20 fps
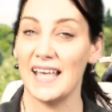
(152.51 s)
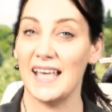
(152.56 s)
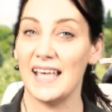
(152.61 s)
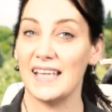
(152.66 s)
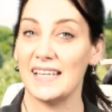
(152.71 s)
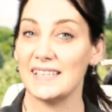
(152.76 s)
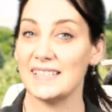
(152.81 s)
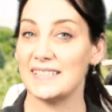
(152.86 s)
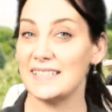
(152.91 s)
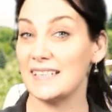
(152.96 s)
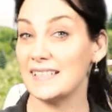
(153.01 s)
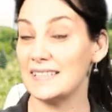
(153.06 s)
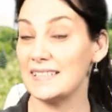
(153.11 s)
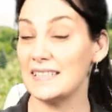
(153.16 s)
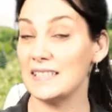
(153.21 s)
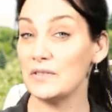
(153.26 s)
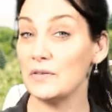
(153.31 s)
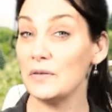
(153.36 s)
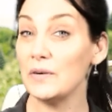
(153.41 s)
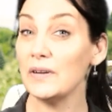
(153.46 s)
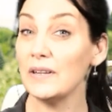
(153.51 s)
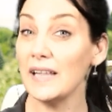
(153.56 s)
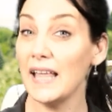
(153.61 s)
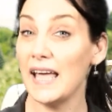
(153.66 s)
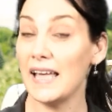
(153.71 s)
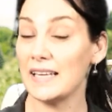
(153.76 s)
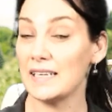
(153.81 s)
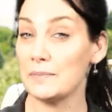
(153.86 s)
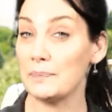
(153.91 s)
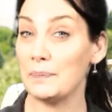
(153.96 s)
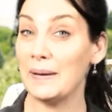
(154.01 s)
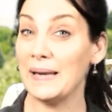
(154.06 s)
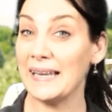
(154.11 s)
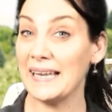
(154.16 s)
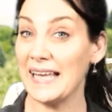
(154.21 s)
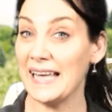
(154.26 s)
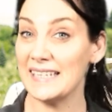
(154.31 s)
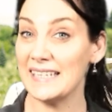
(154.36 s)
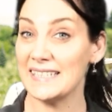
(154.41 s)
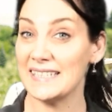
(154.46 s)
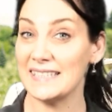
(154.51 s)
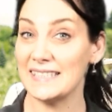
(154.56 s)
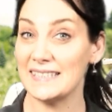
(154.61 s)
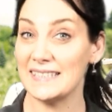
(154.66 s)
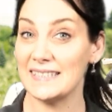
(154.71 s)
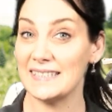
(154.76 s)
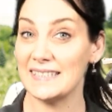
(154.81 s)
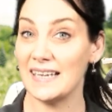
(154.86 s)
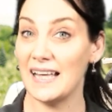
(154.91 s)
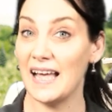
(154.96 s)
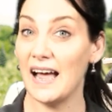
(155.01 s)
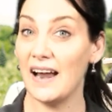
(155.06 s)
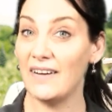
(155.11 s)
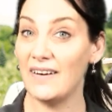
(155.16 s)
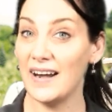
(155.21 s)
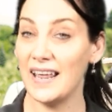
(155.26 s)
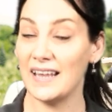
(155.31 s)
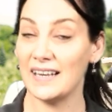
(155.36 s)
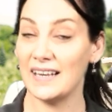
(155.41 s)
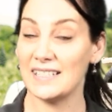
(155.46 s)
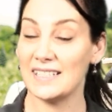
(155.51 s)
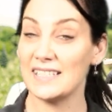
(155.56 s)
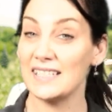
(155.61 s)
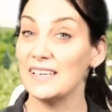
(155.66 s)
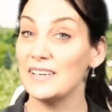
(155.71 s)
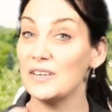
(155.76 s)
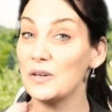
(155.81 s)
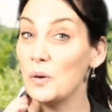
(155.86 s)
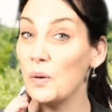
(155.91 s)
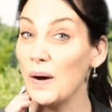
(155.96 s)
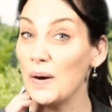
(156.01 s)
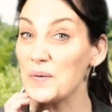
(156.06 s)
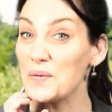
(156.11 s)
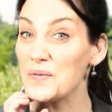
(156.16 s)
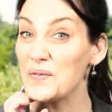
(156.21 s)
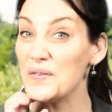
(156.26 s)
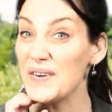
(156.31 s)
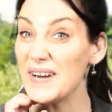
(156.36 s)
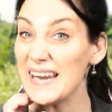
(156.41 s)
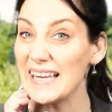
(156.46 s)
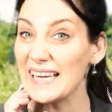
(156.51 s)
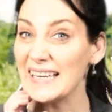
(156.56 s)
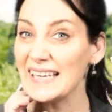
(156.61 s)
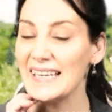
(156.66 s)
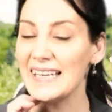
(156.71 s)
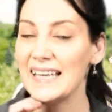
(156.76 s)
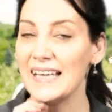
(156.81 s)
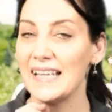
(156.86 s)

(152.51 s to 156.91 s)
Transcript: and successful applications are actually quite rare.